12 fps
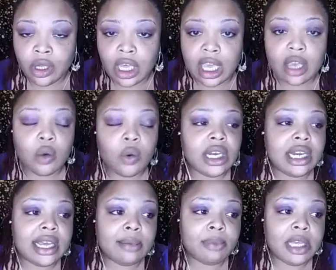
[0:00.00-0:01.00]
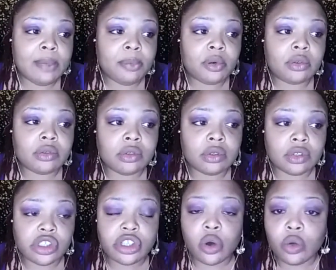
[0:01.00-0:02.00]
and quit letting people
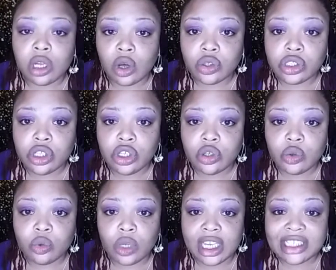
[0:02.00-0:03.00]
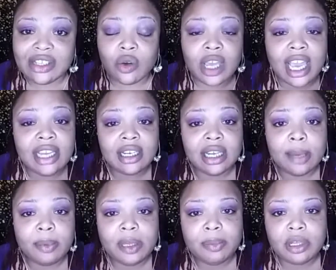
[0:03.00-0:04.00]
so close to you. It's okay to
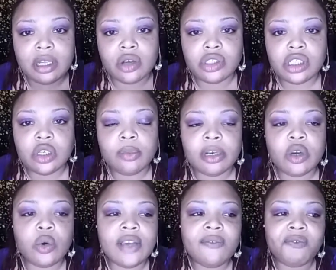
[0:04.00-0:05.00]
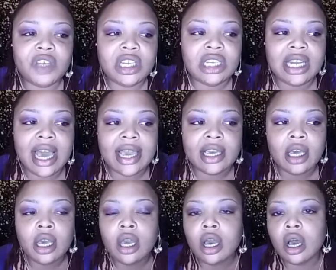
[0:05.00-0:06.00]
let people close to you, but quit feeling like
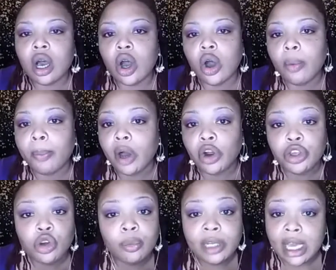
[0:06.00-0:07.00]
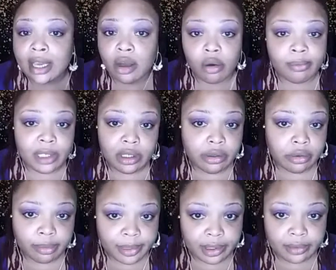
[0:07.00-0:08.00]
a human ain't going to be
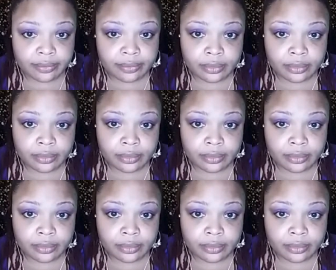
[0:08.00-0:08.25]
human.